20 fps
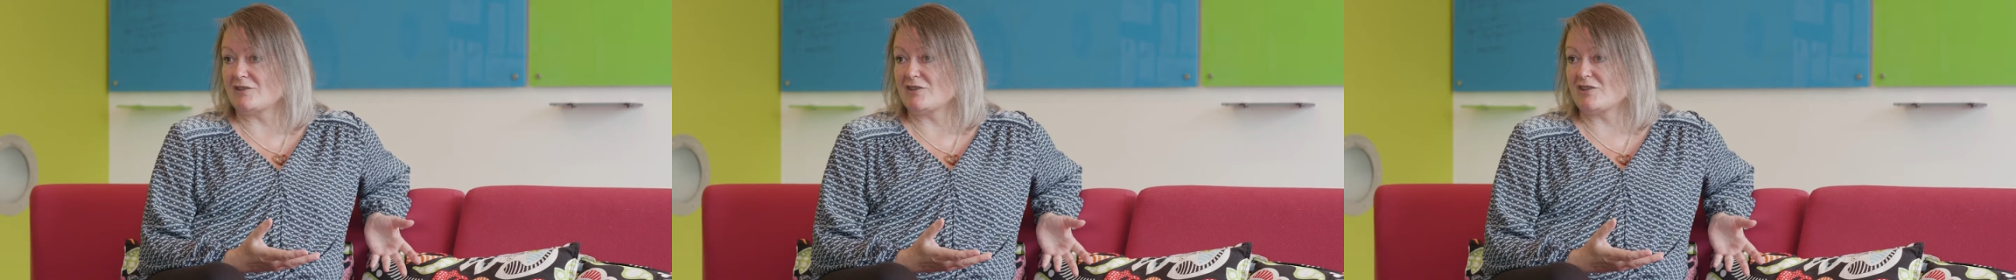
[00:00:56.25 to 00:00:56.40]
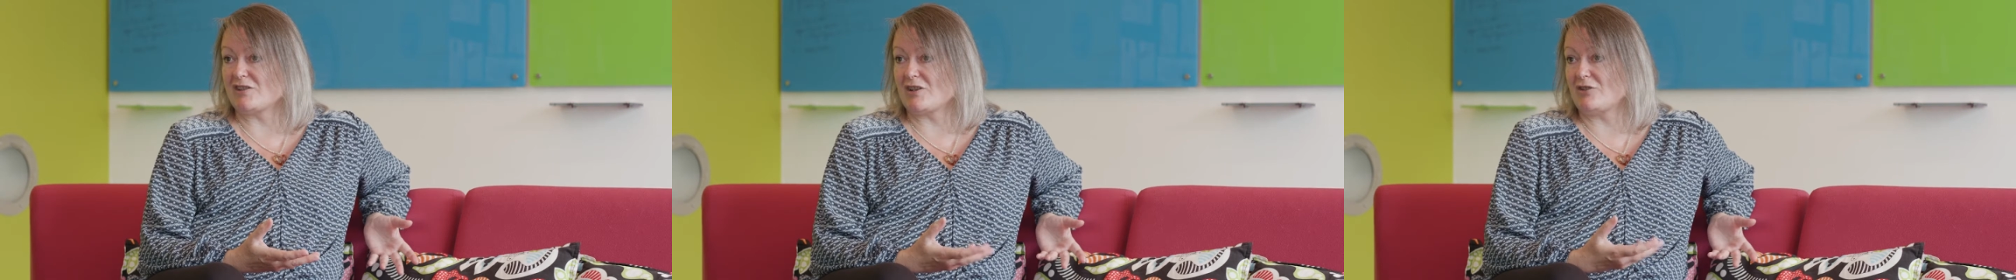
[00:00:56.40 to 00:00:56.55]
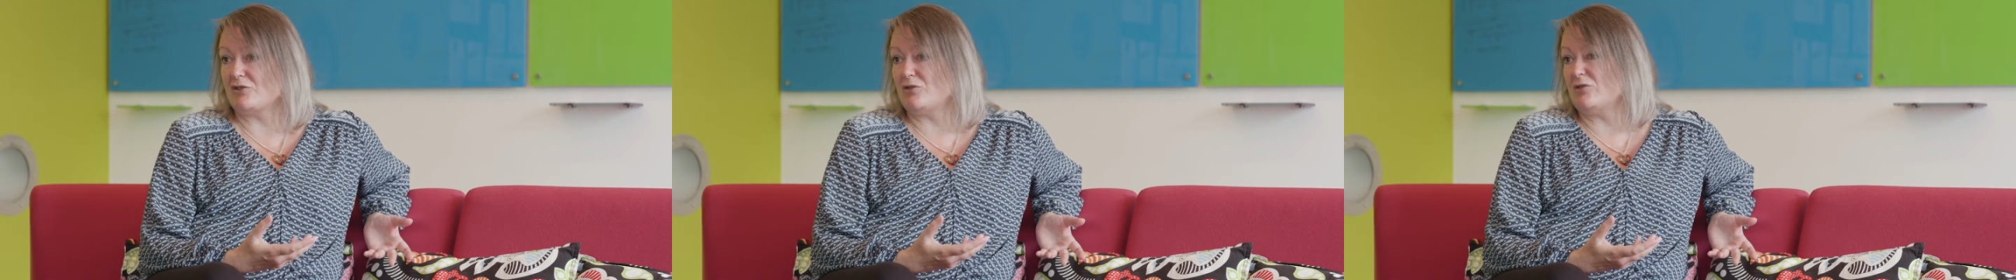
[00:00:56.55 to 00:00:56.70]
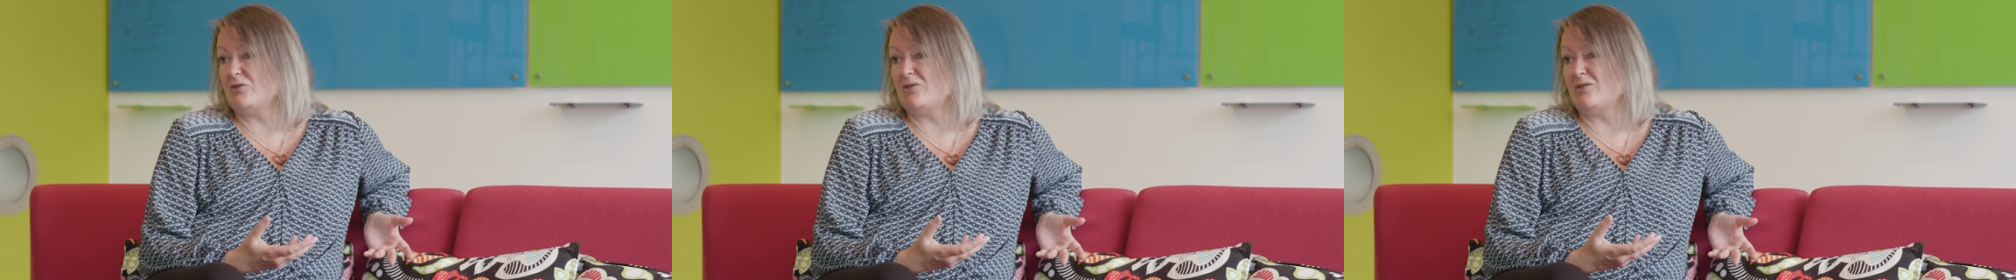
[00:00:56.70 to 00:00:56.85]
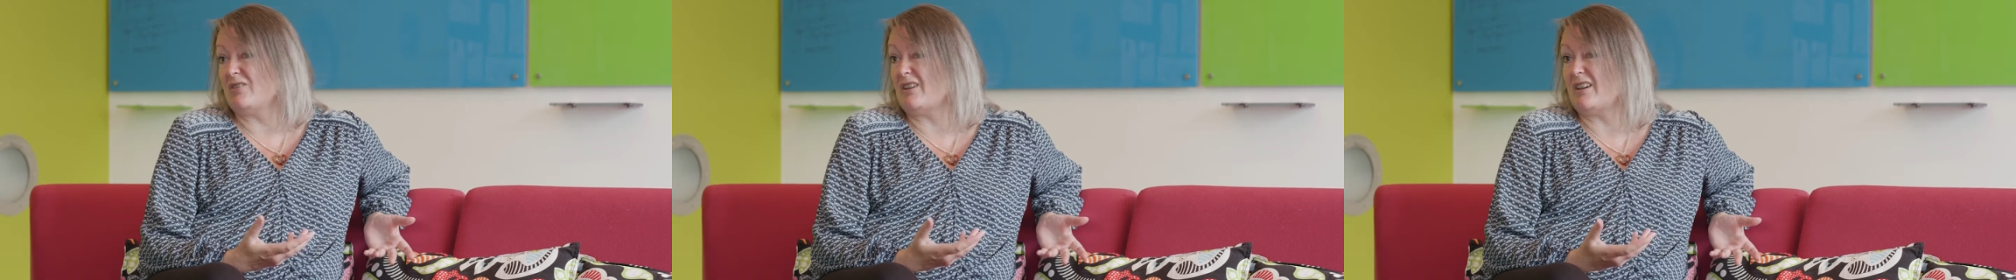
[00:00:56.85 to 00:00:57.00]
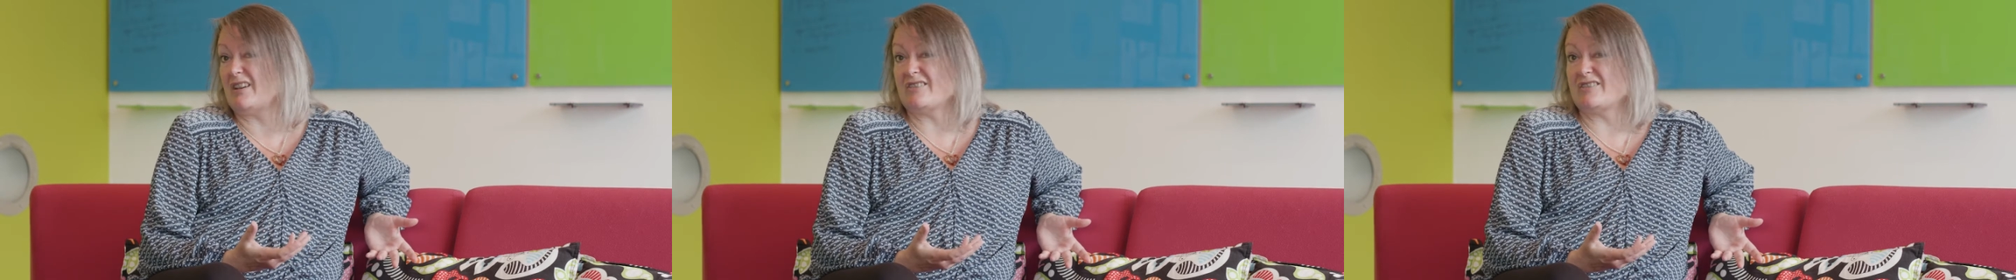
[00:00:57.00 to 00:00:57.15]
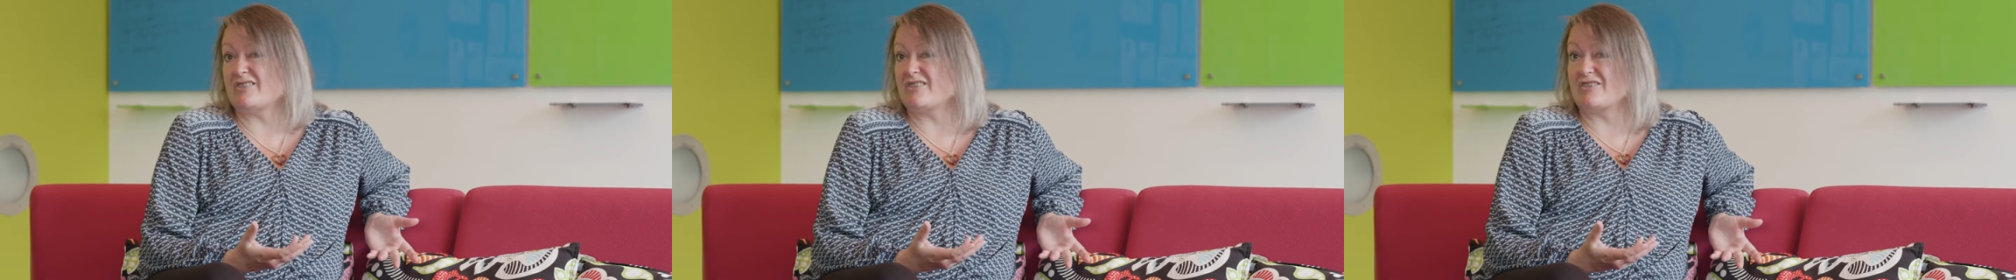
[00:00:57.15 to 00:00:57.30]
so
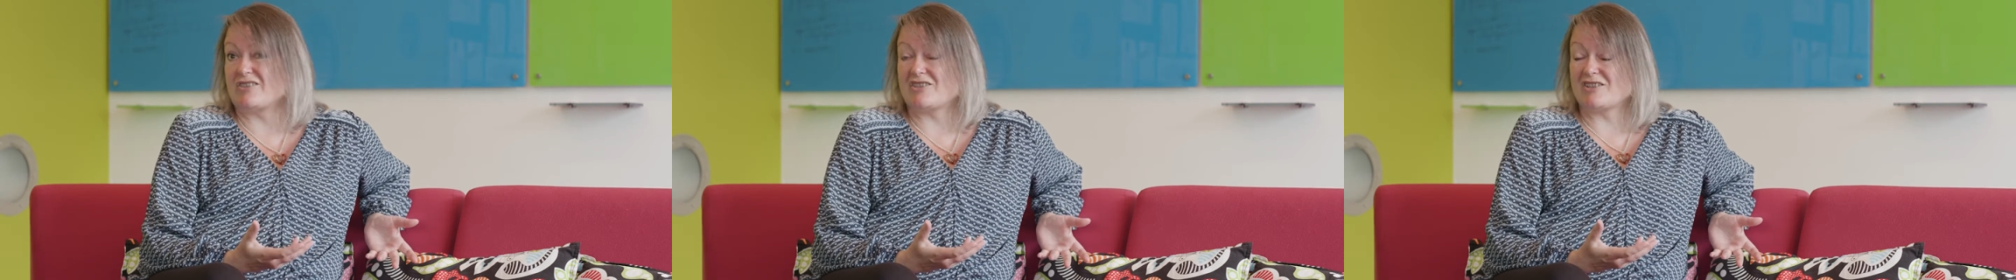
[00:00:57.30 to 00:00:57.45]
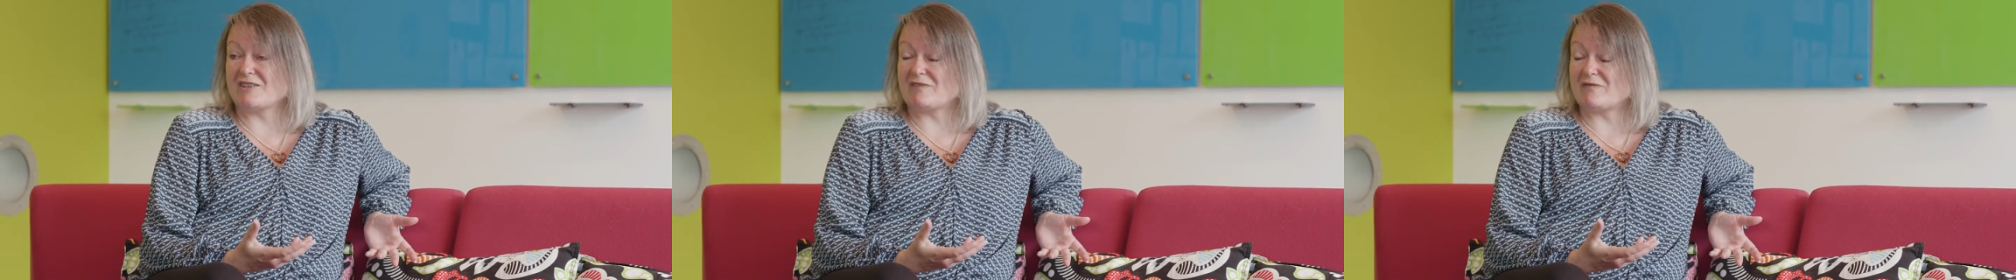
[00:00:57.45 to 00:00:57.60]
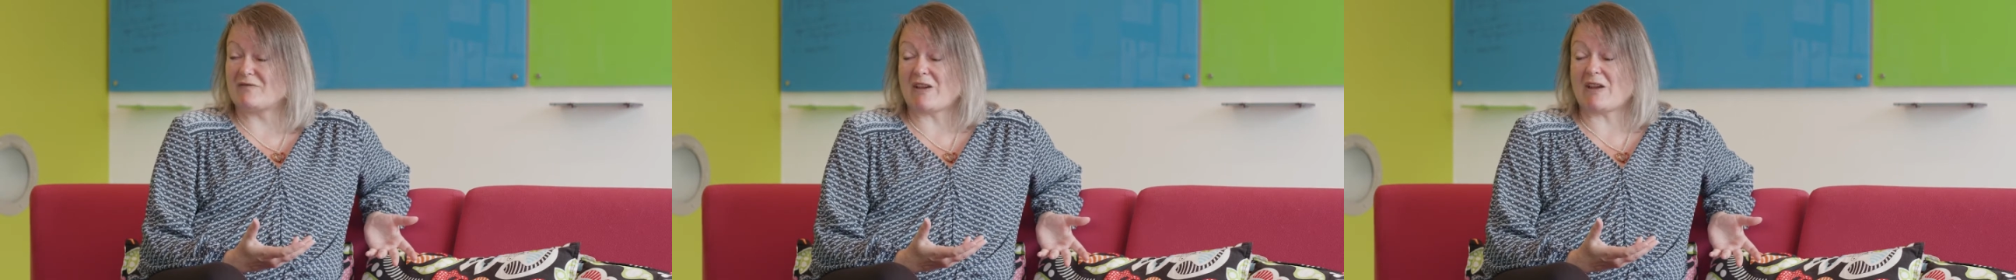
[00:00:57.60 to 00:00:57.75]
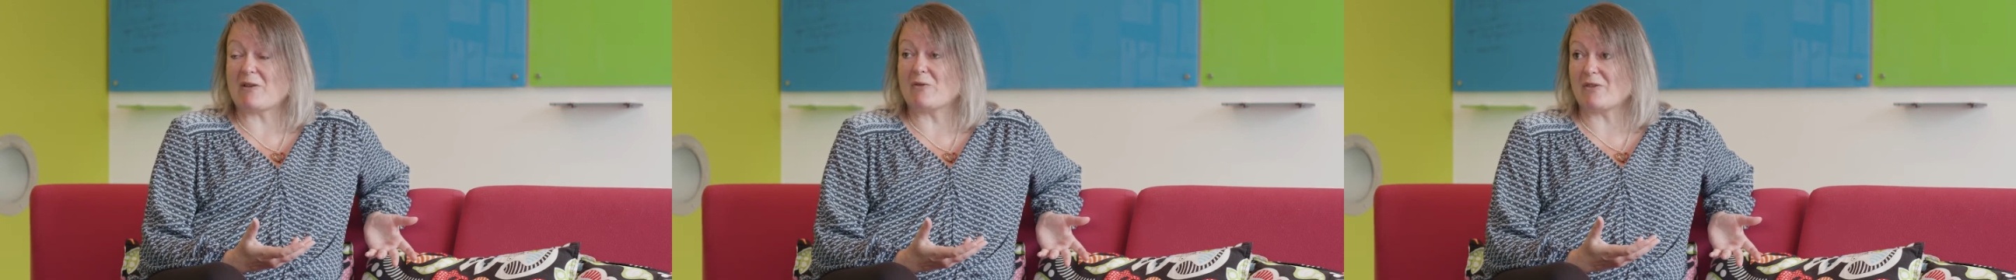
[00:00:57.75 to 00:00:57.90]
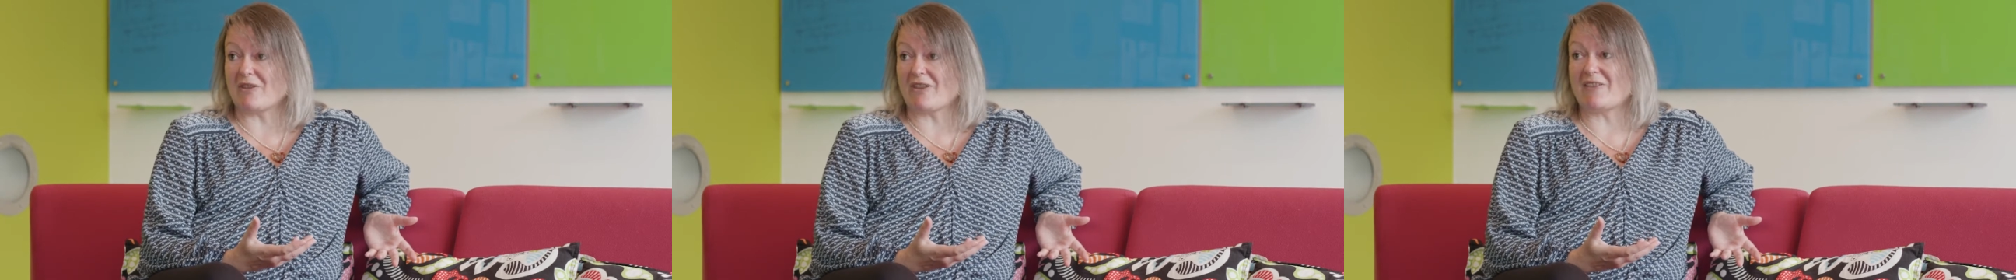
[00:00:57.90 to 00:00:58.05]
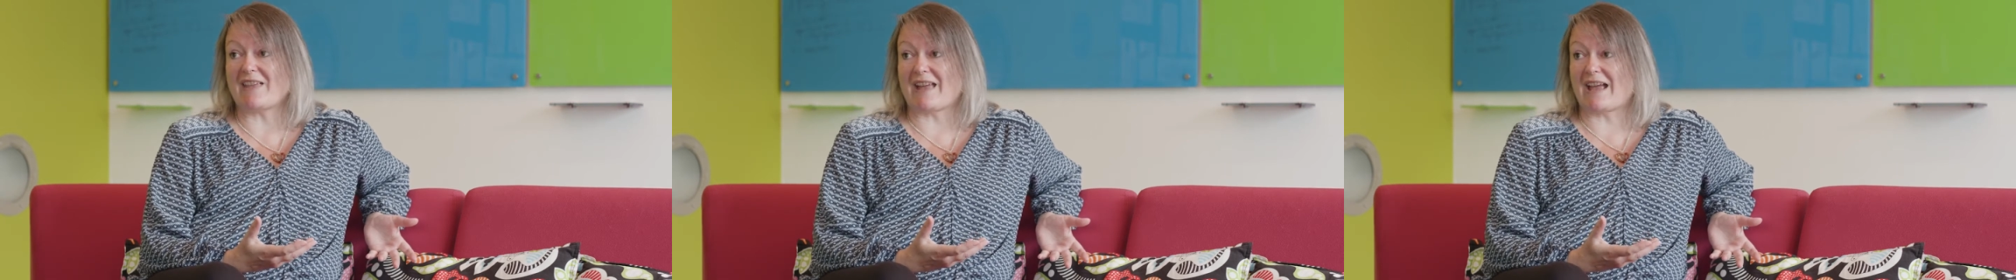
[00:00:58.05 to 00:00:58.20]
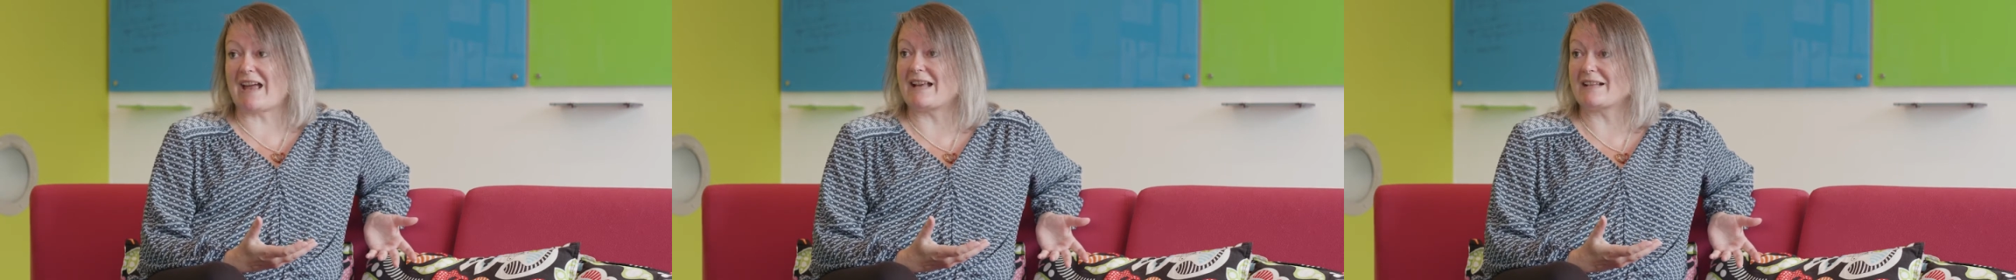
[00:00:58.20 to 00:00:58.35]
I just felt
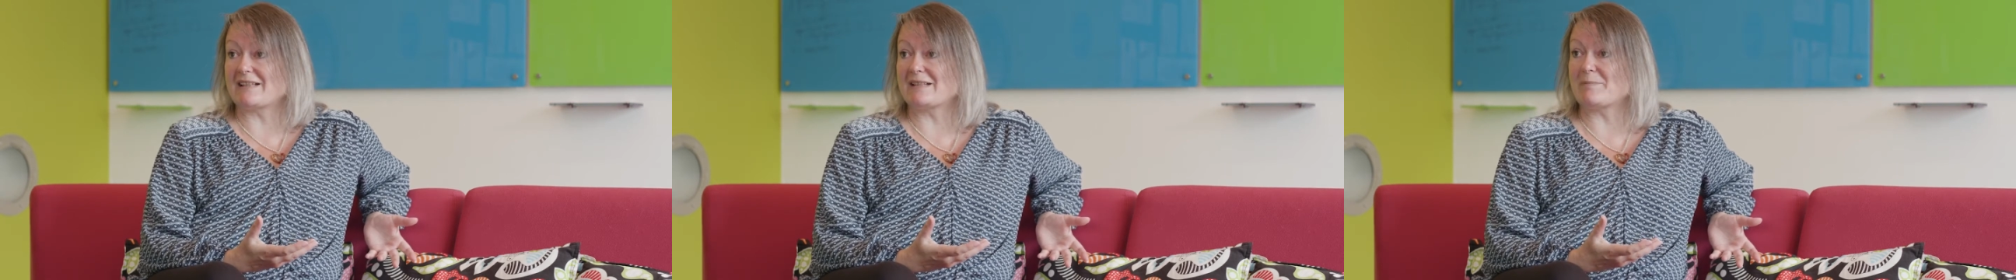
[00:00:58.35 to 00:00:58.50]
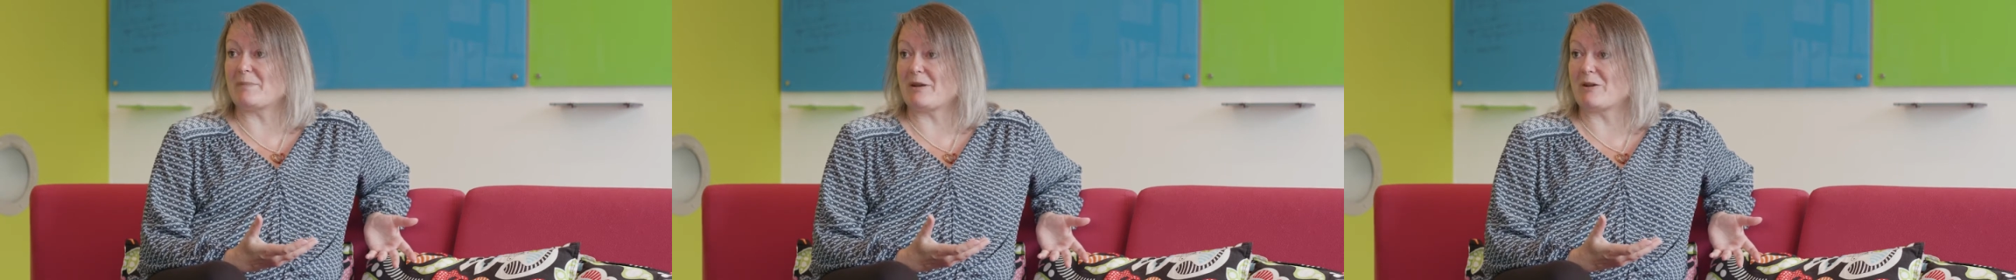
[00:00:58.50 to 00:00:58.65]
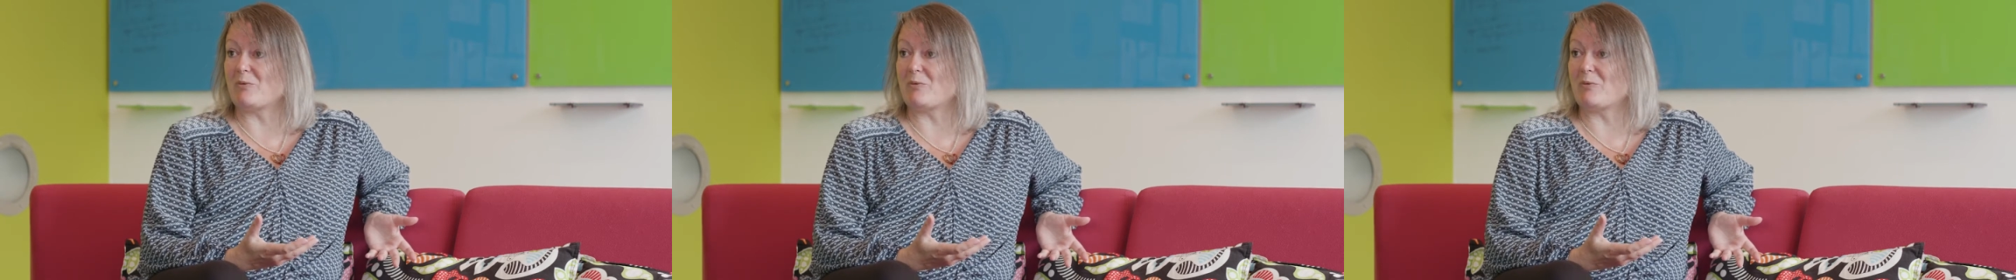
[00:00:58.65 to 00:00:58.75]
that there had to be